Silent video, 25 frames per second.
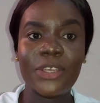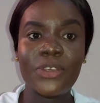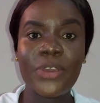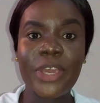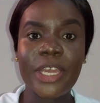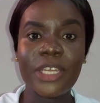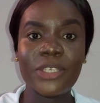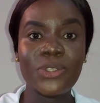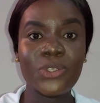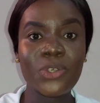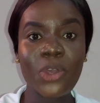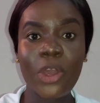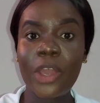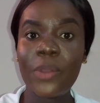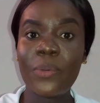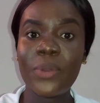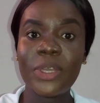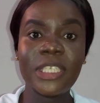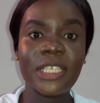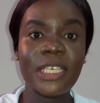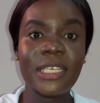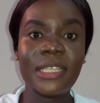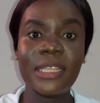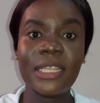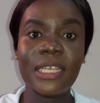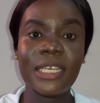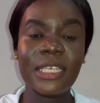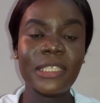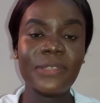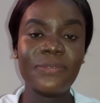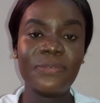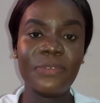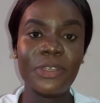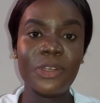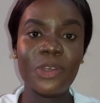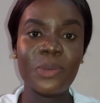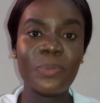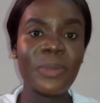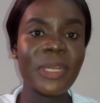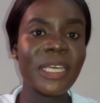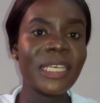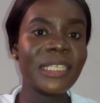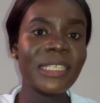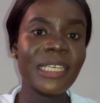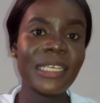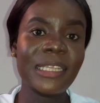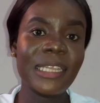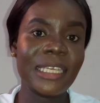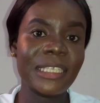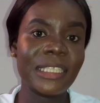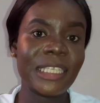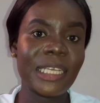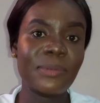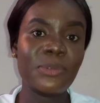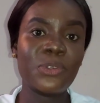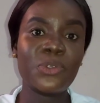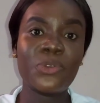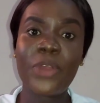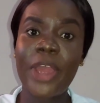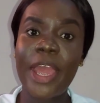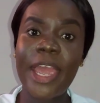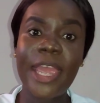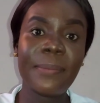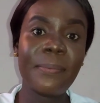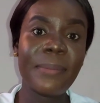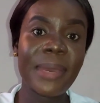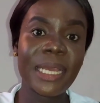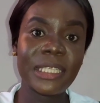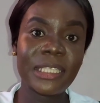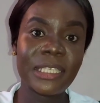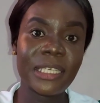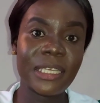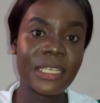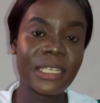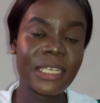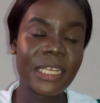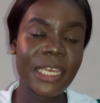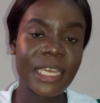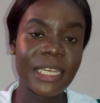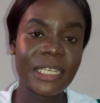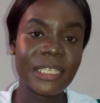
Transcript: you enjoy watching this video, please hit the subscribe button